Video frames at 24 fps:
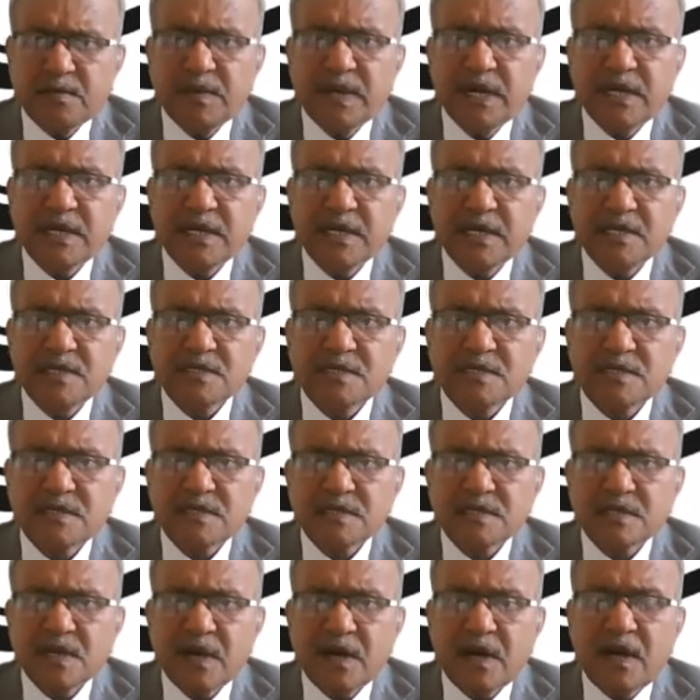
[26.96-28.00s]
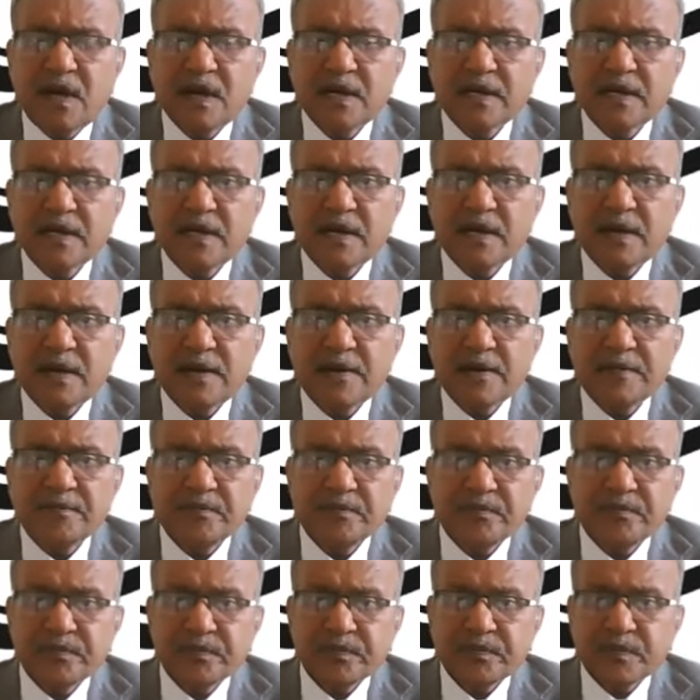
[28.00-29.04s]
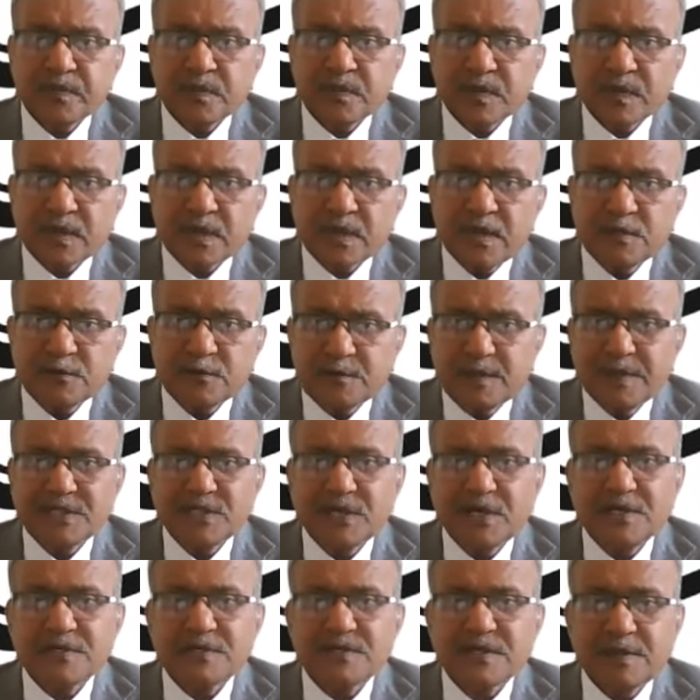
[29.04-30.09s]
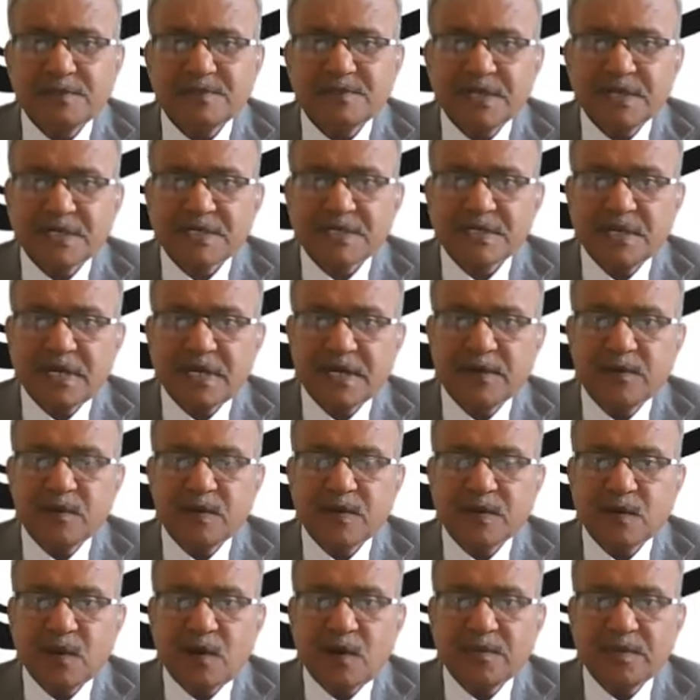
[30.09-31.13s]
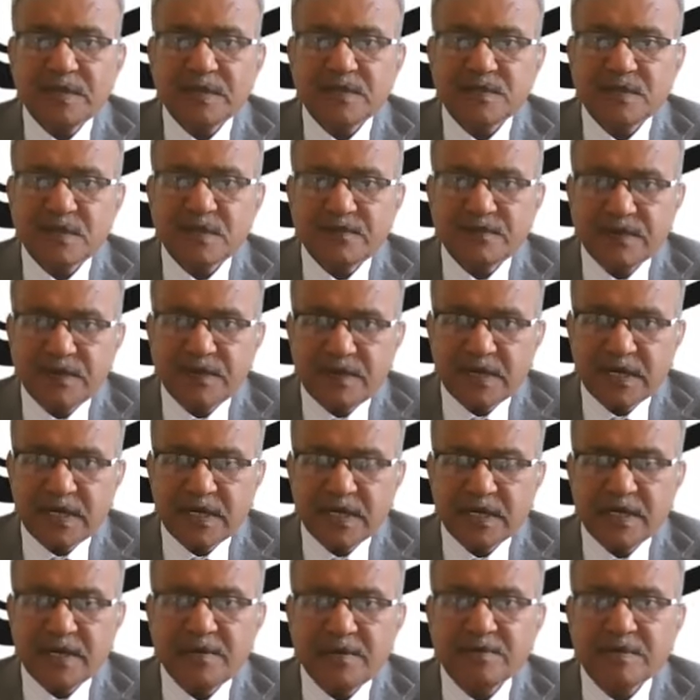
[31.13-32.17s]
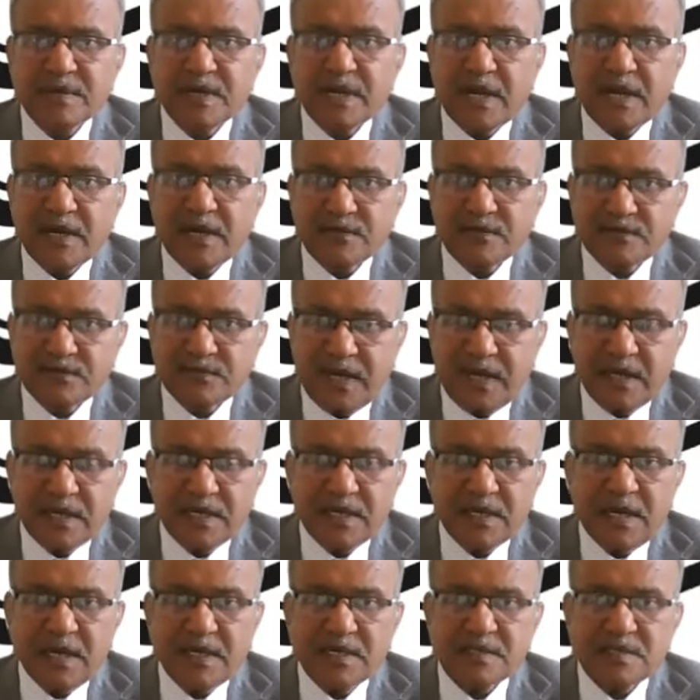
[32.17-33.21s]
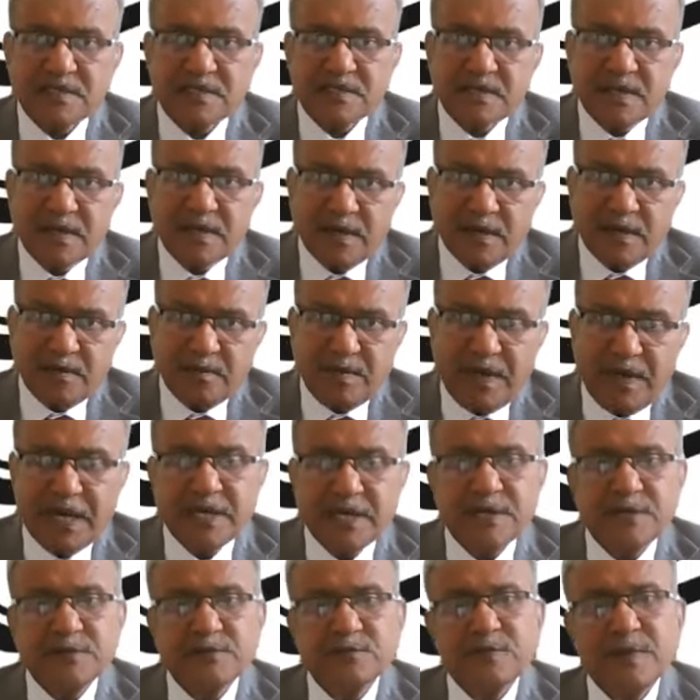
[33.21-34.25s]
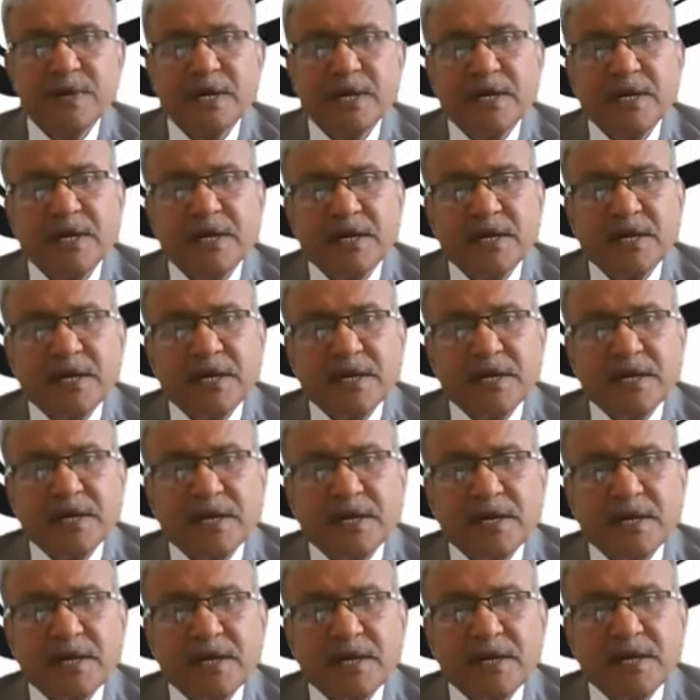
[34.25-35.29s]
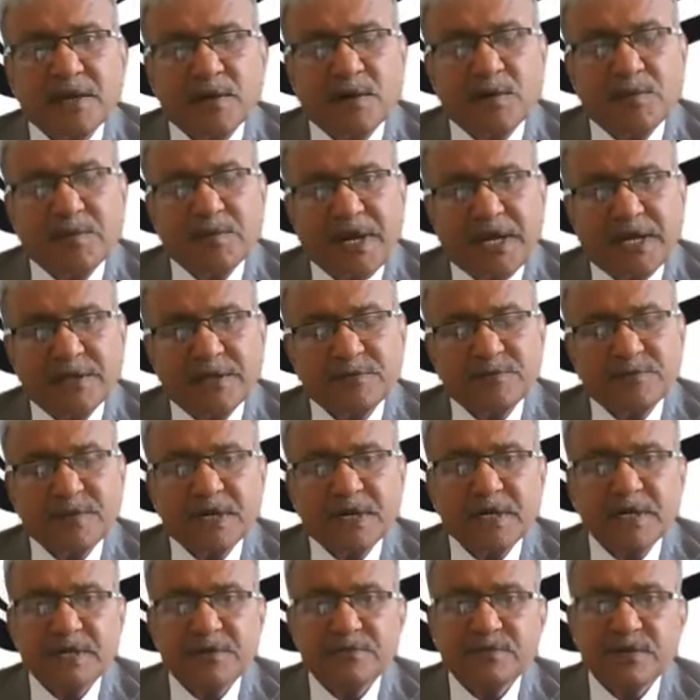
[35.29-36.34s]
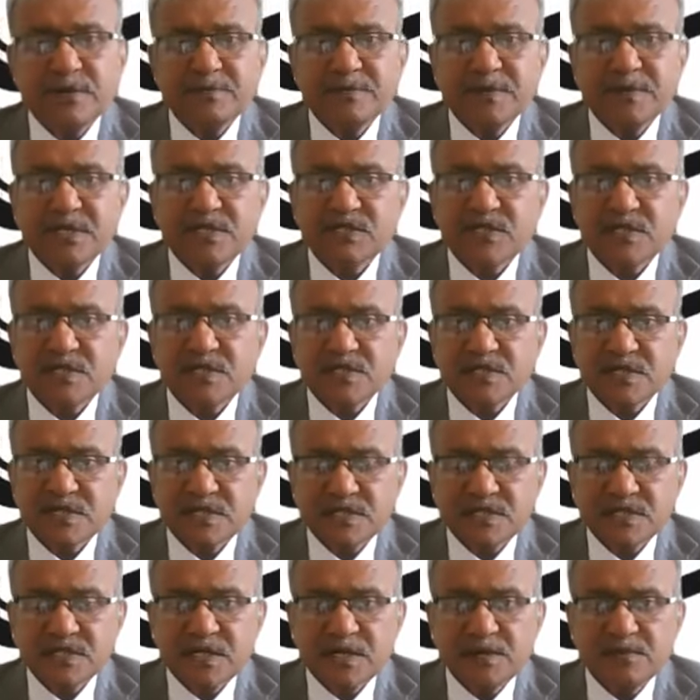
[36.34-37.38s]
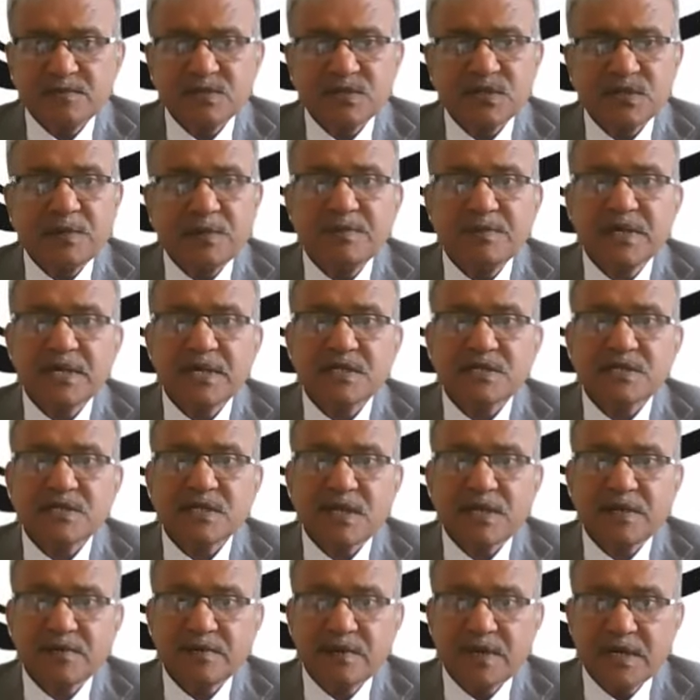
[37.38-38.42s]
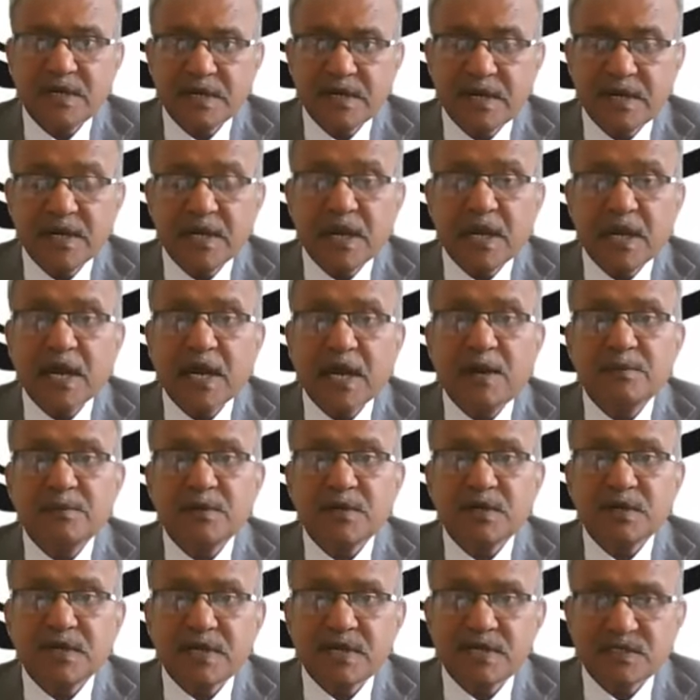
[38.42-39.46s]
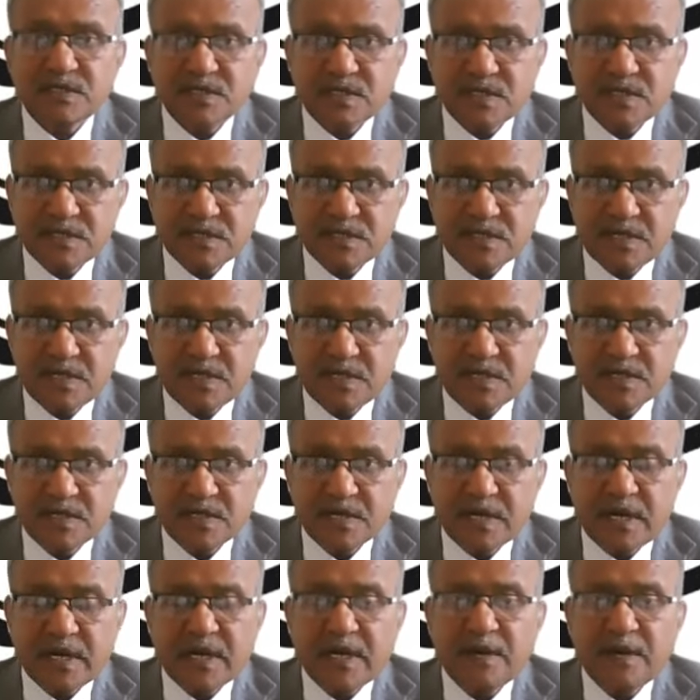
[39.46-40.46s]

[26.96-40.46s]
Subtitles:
meetings on special subjects like your topics of your income tax, finance, management, management information systems, updates on your communication